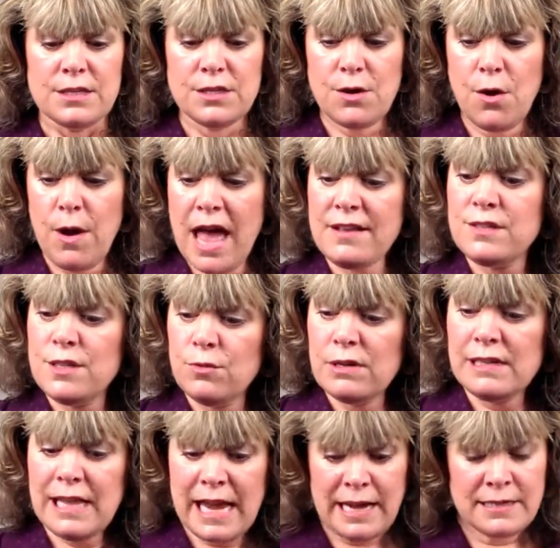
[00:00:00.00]
So as you
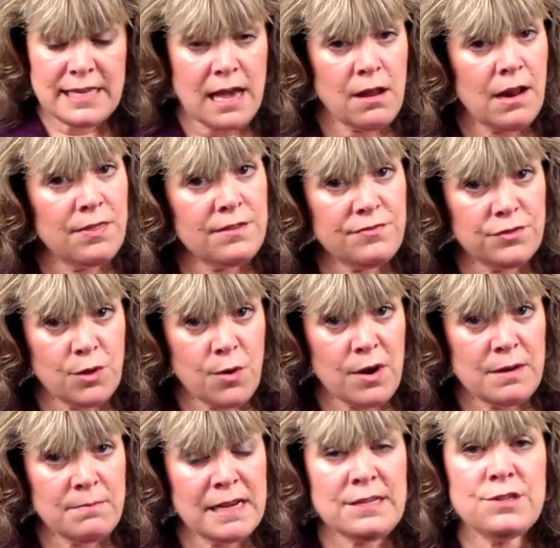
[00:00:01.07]
were laying down on the
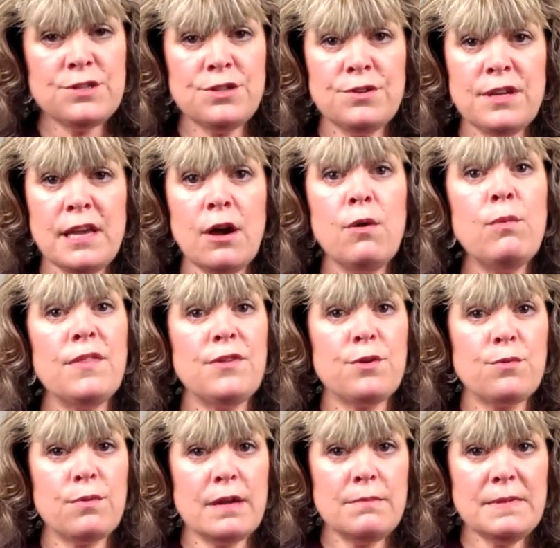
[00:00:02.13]
floor in my studio with
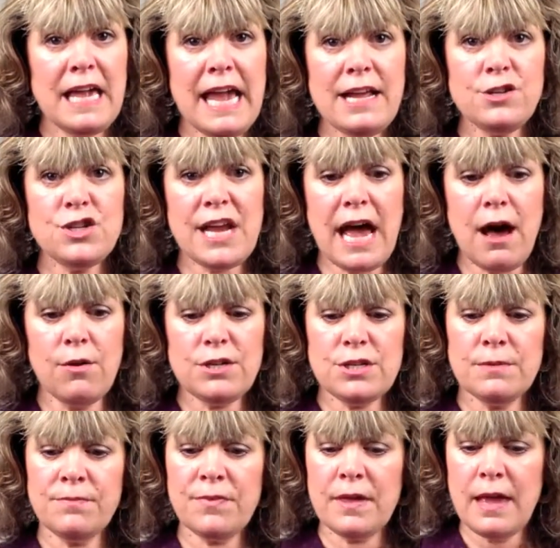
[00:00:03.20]
your rib cage
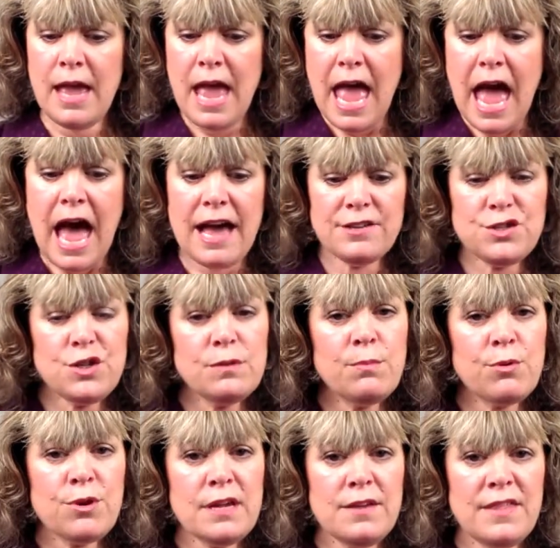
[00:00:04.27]
out, as you
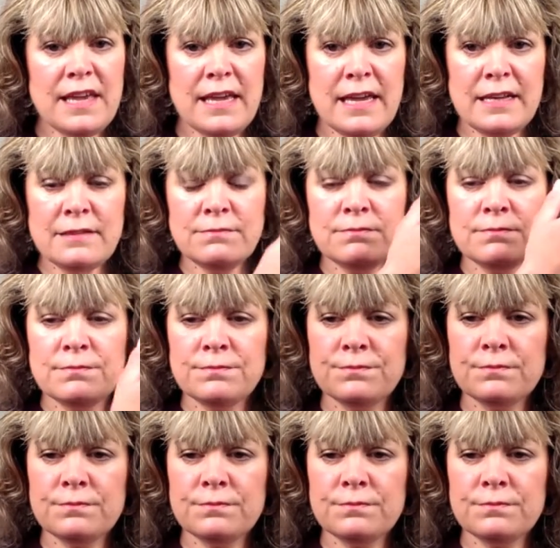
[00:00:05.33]
breathe in,